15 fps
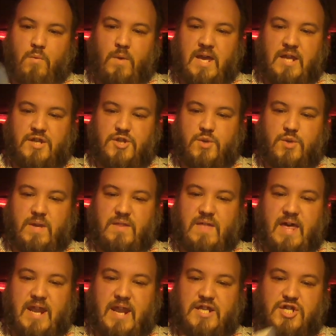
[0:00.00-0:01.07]
in doing
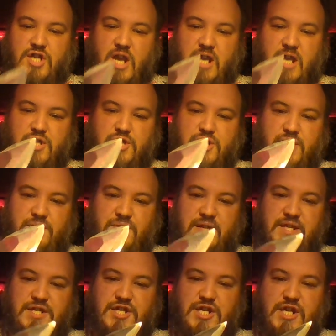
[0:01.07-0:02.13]
that, it changed
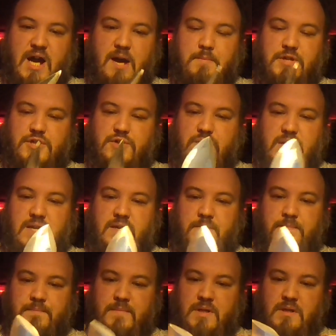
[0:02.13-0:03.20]
the geometry
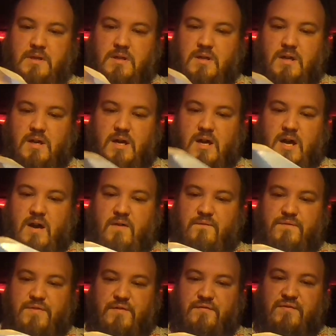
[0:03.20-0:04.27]

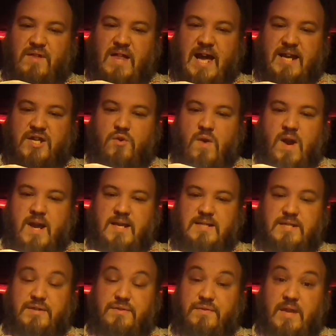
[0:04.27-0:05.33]
of the flat
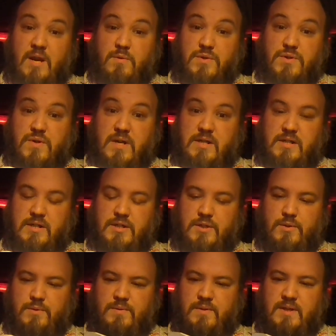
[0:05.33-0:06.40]
grind that I was trying to
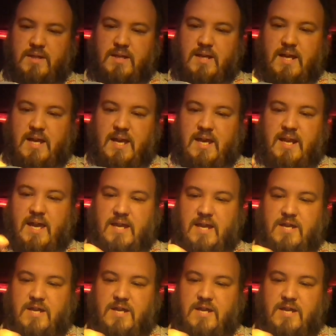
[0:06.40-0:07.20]
do, and